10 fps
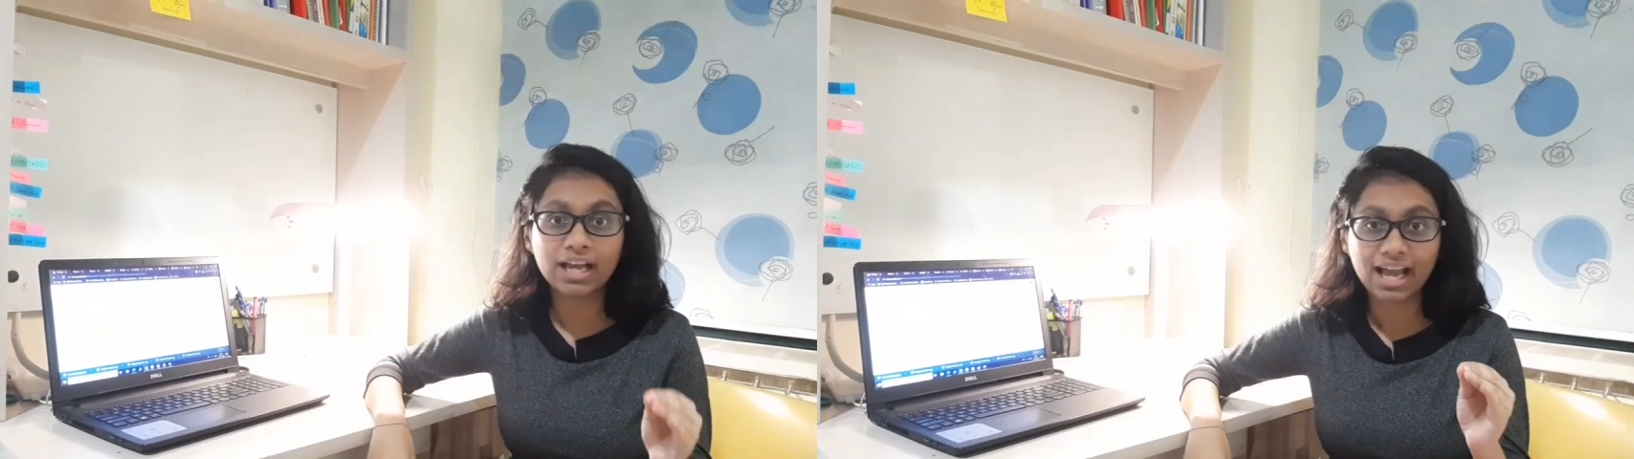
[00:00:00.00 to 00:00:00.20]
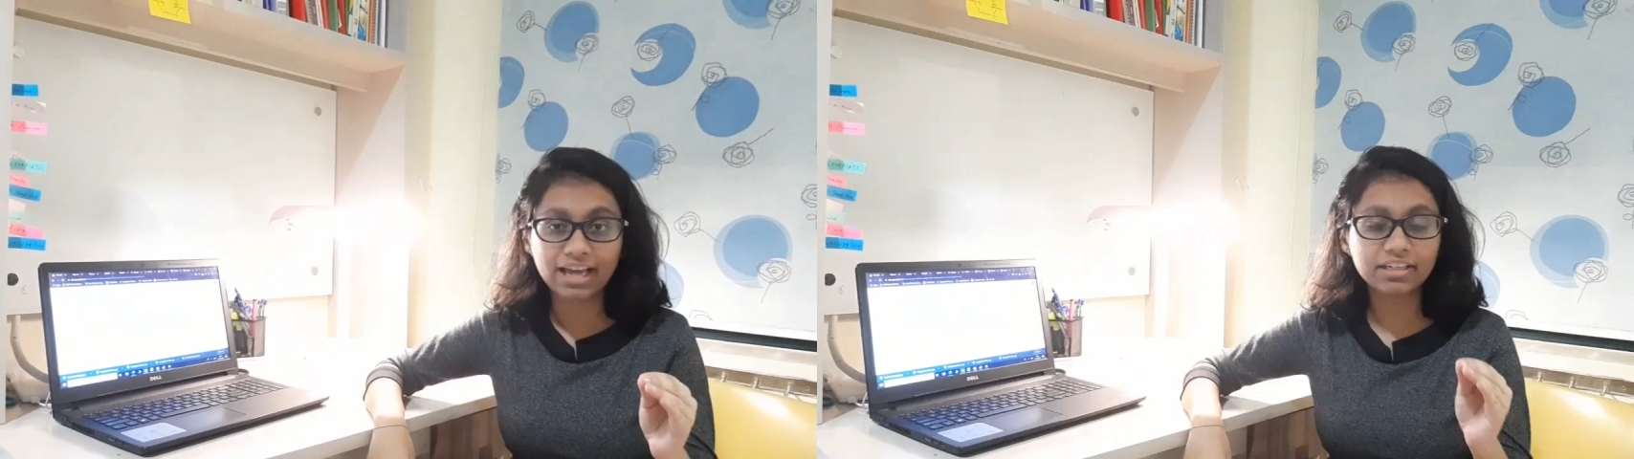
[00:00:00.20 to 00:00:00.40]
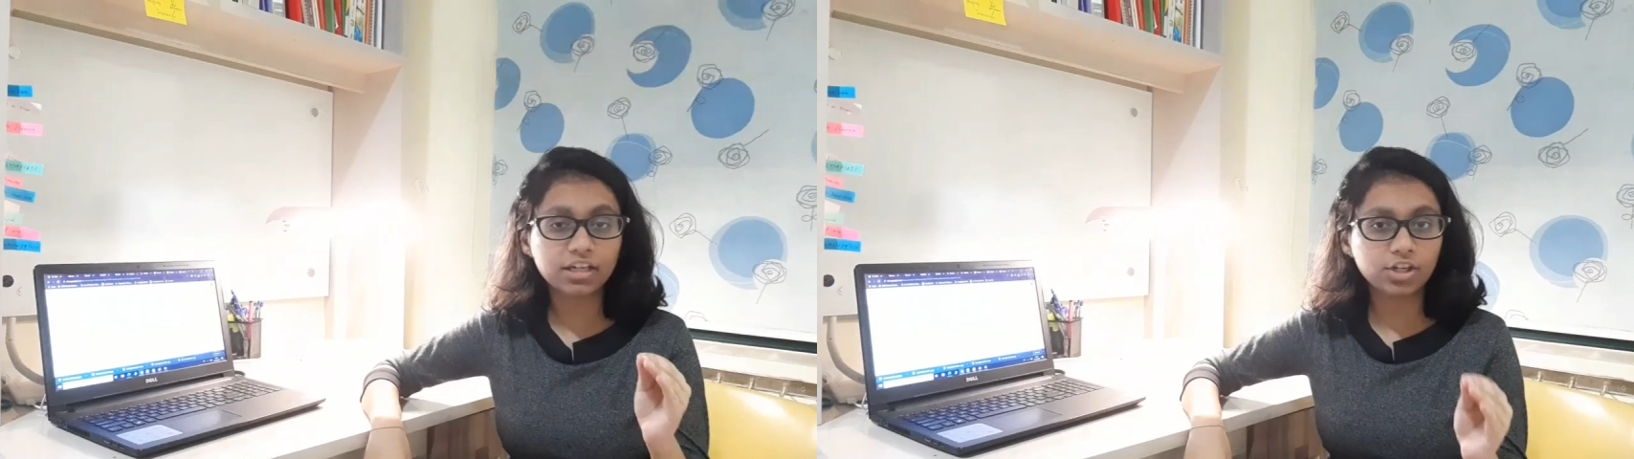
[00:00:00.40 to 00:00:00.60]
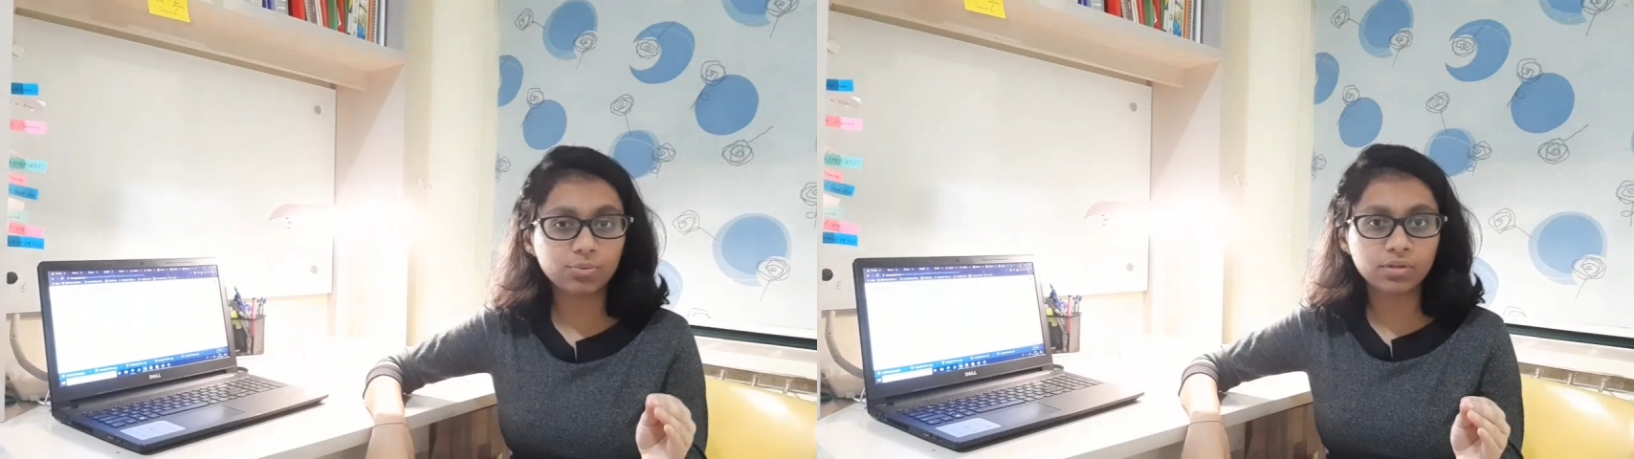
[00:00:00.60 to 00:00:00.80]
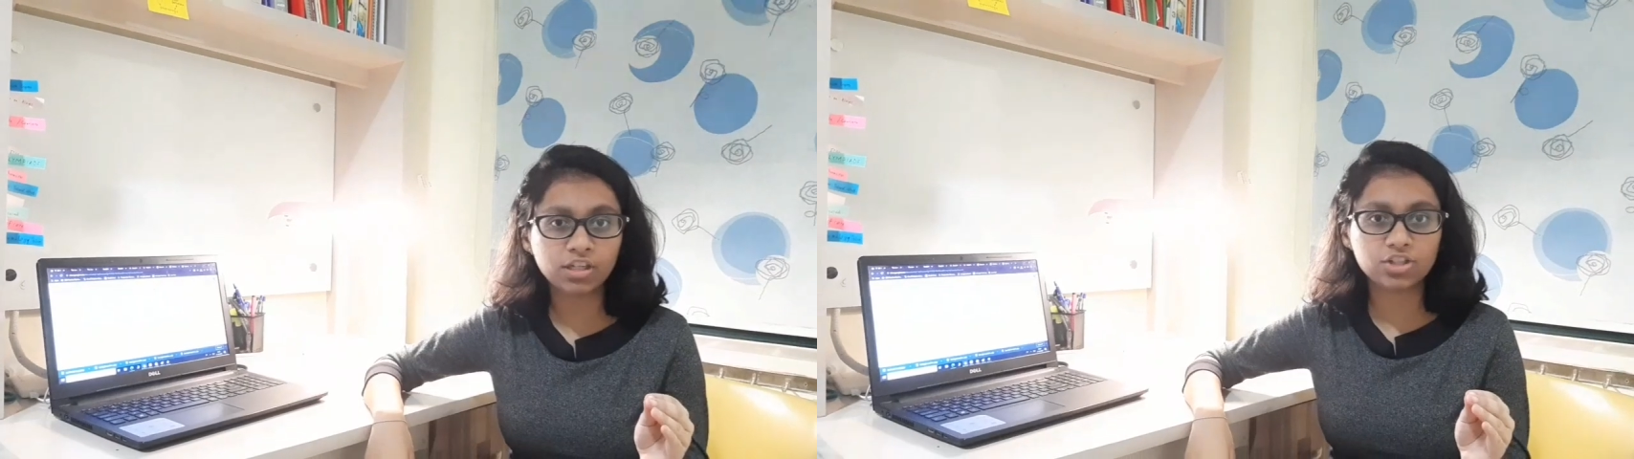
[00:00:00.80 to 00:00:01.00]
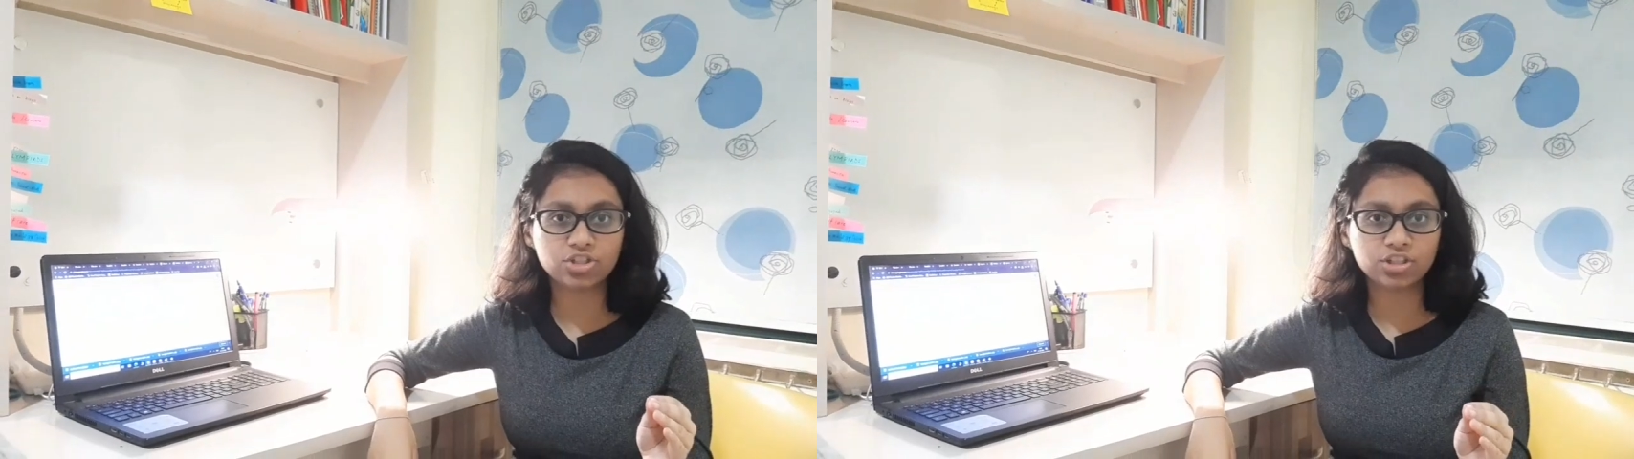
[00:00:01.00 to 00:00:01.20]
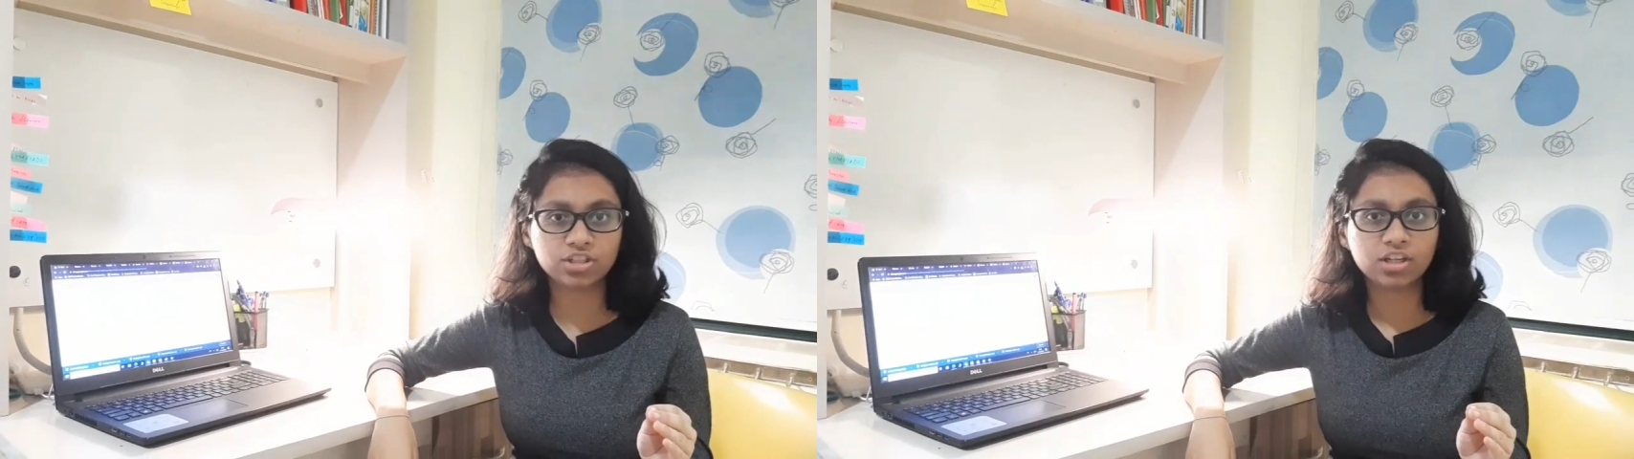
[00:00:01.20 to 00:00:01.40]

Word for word: and illumination